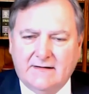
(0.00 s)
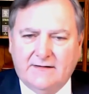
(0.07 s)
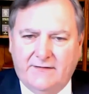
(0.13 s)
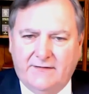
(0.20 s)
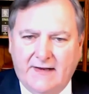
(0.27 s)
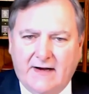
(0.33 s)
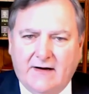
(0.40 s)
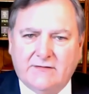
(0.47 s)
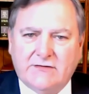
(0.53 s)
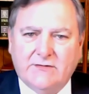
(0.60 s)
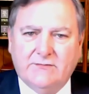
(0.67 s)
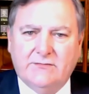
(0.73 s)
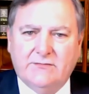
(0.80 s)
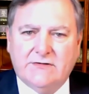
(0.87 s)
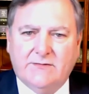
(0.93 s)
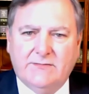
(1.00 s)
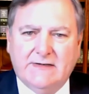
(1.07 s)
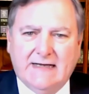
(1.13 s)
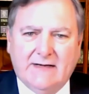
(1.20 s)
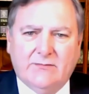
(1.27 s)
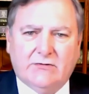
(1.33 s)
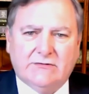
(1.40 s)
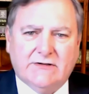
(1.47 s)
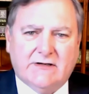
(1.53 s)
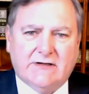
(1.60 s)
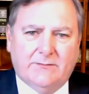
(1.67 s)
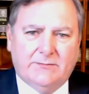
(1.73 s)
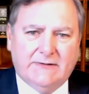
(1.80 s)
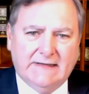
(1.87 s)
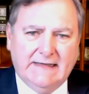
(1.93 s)
there to be able to
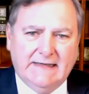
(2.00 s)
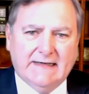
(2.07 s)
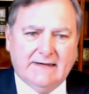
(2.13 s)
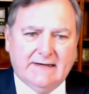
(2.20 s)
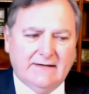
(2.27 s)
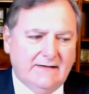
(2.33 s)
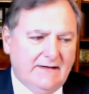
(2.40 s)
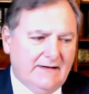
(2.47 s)
complete it,